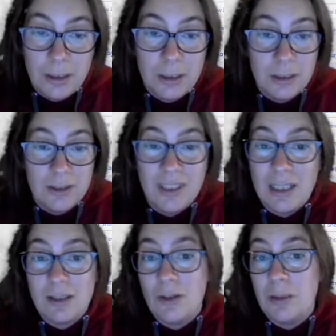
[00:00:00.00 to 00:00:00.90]
So
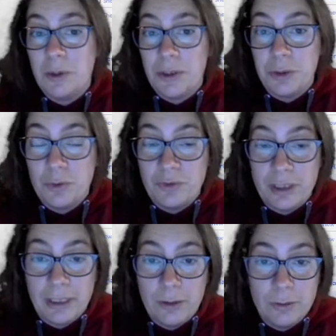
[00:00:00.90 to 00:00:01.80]
that's all I'm going to do for
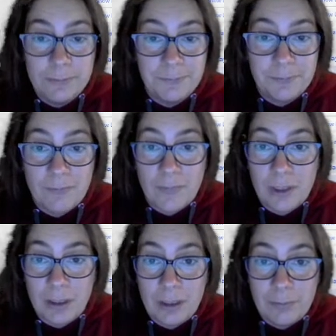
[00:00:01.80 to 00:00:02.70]
now,
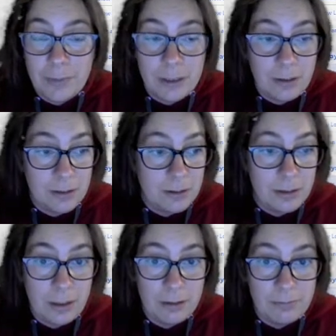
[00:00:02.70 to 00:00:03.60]
because
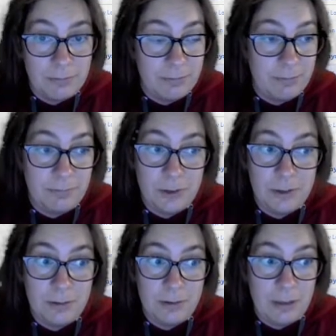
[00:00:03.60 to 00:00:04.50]
I
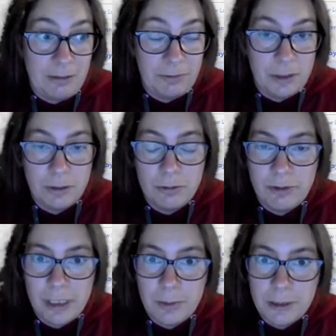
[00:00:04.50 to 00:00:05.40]
haven't a clue
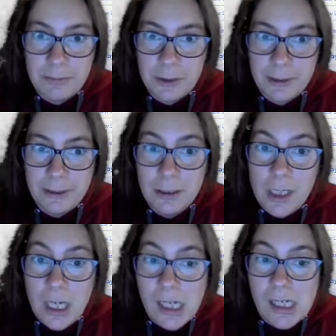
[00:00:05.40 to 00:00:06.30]
really what I'm doing,
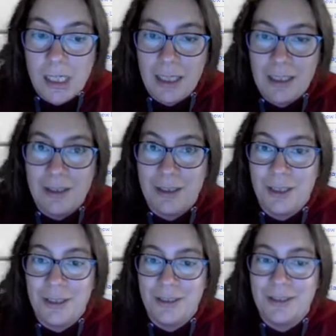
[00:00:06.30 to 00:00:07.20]
and
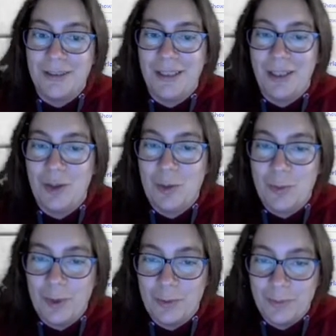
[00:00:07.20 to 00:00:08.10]
I hope
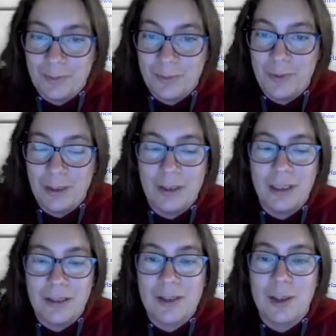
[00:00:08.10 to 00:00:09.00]
you
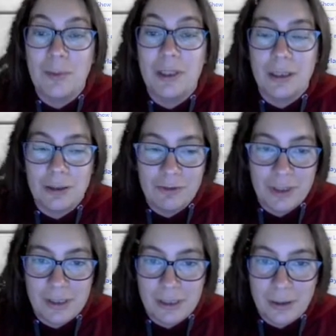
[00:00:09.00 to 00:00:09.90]
get something out of this now,